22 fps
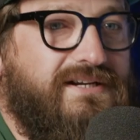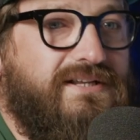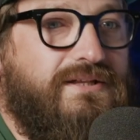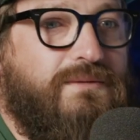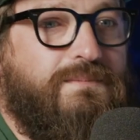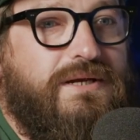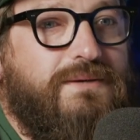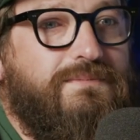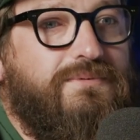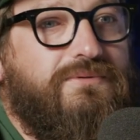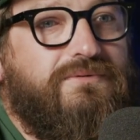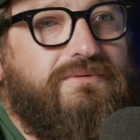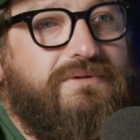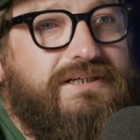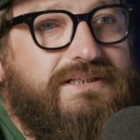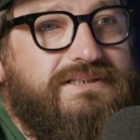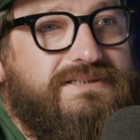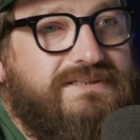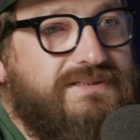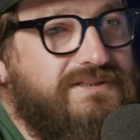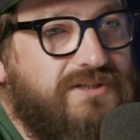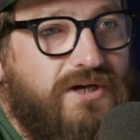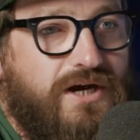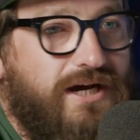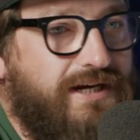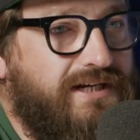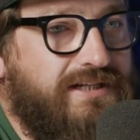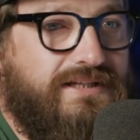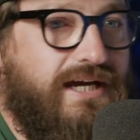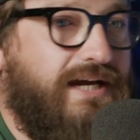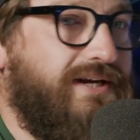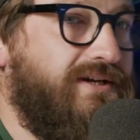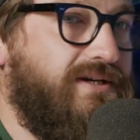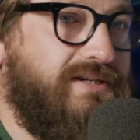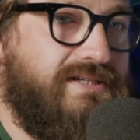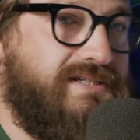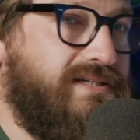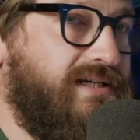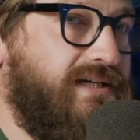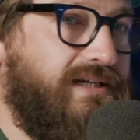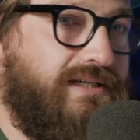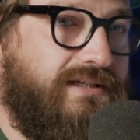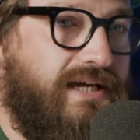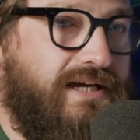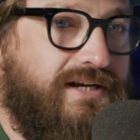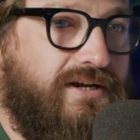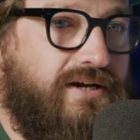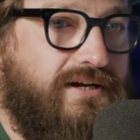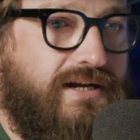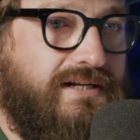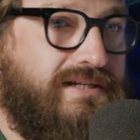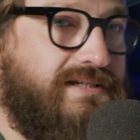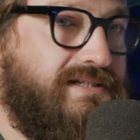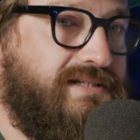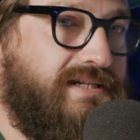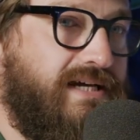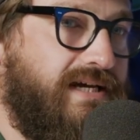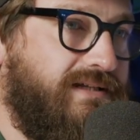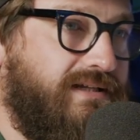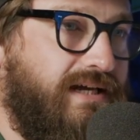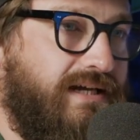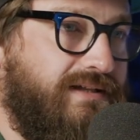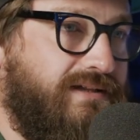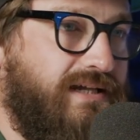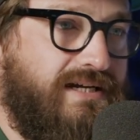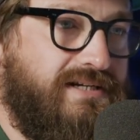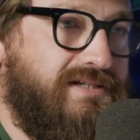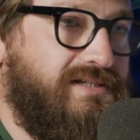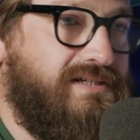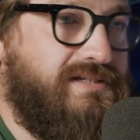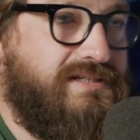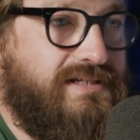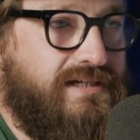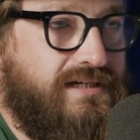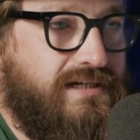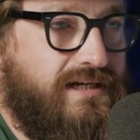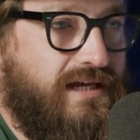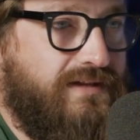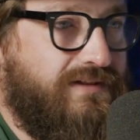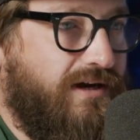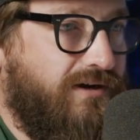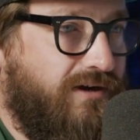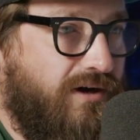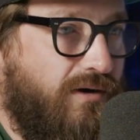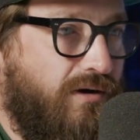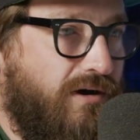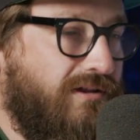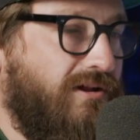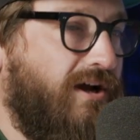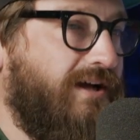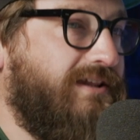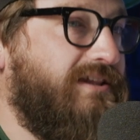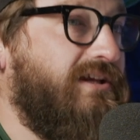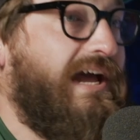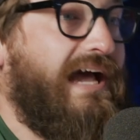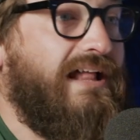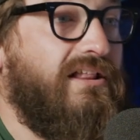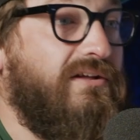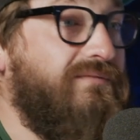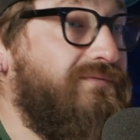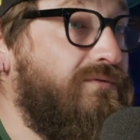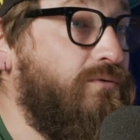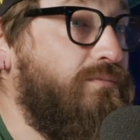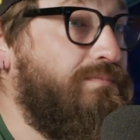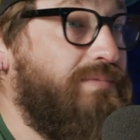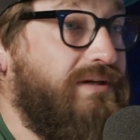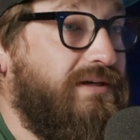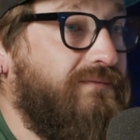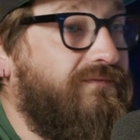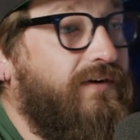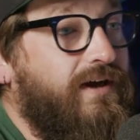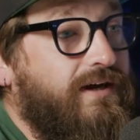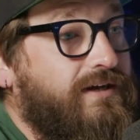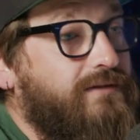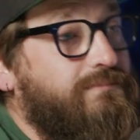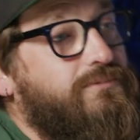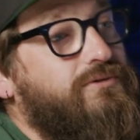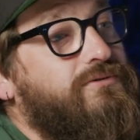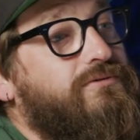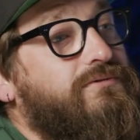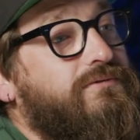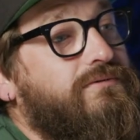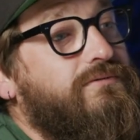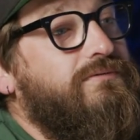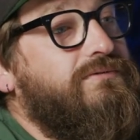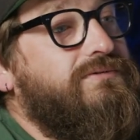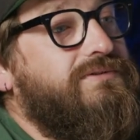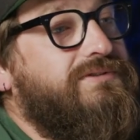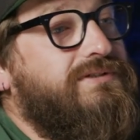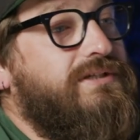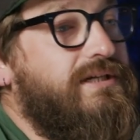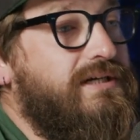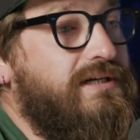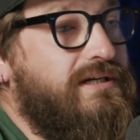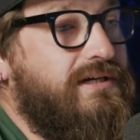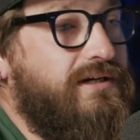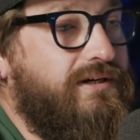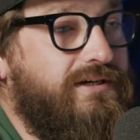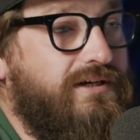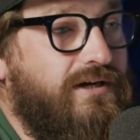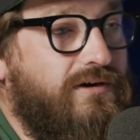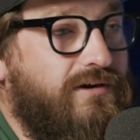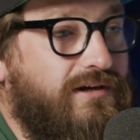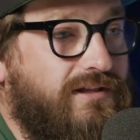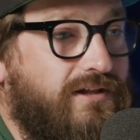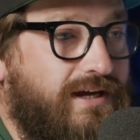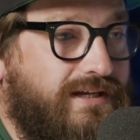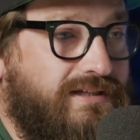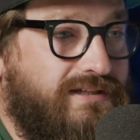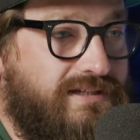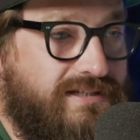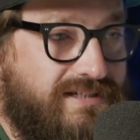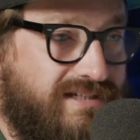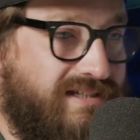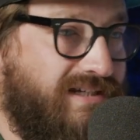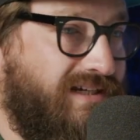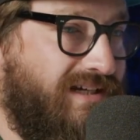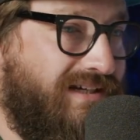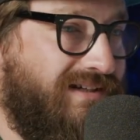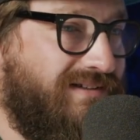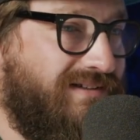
of the people in society they don't see it, they don't understand that. They just see They'll go, "I like the colourful big fucking murals." You know, I like this thing.